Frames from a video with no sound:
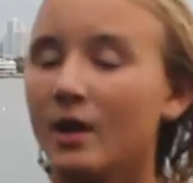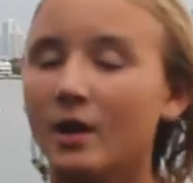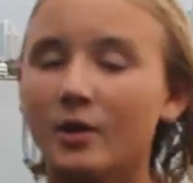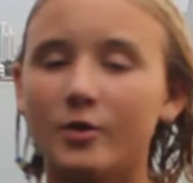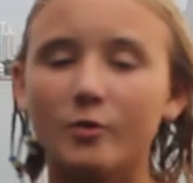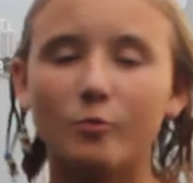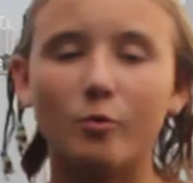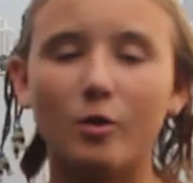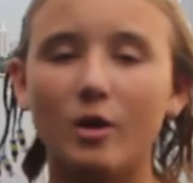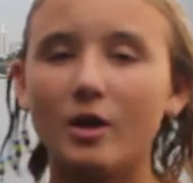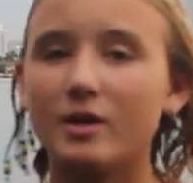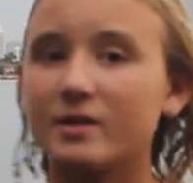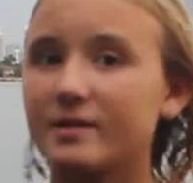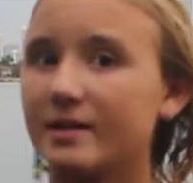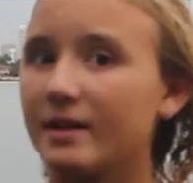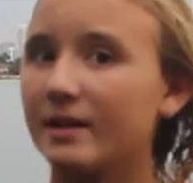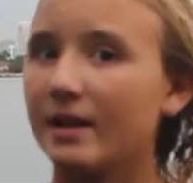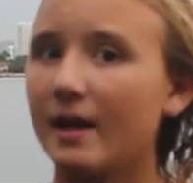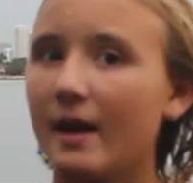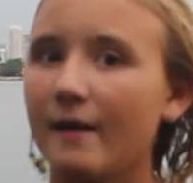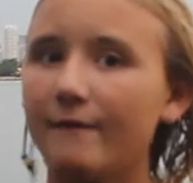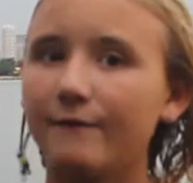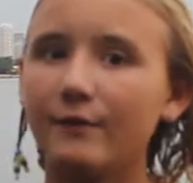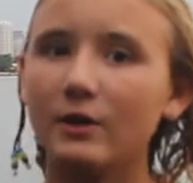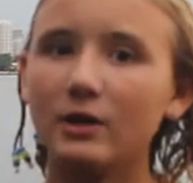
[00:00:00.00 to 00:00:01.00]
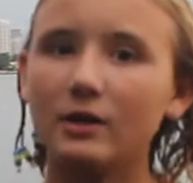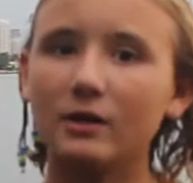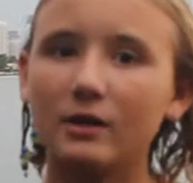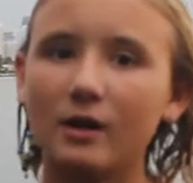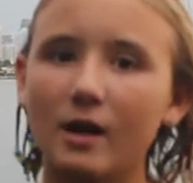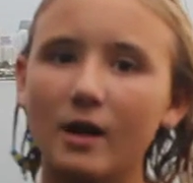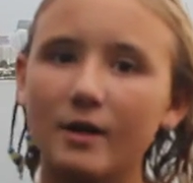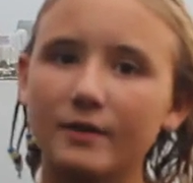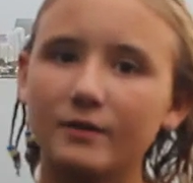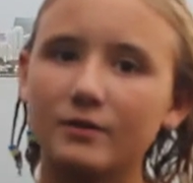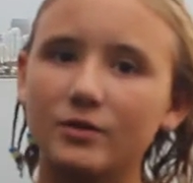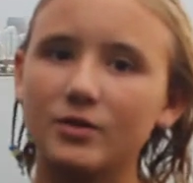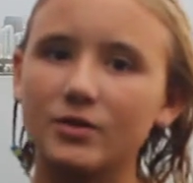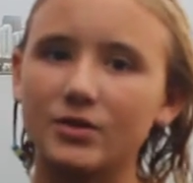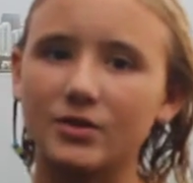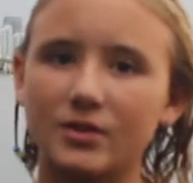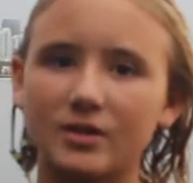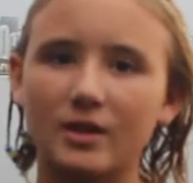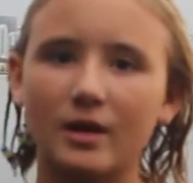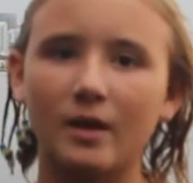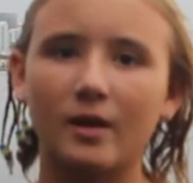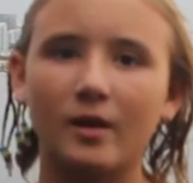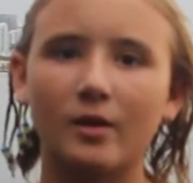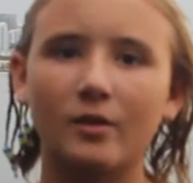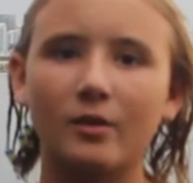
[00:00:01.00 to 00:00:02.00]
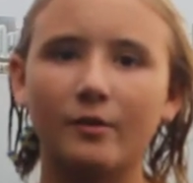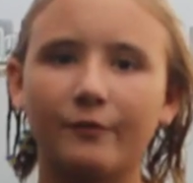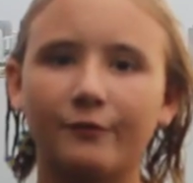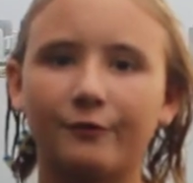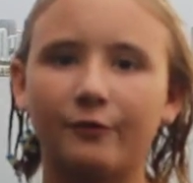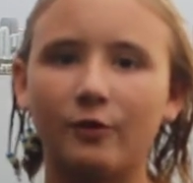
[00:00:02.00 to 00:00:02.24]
the words I never got to say the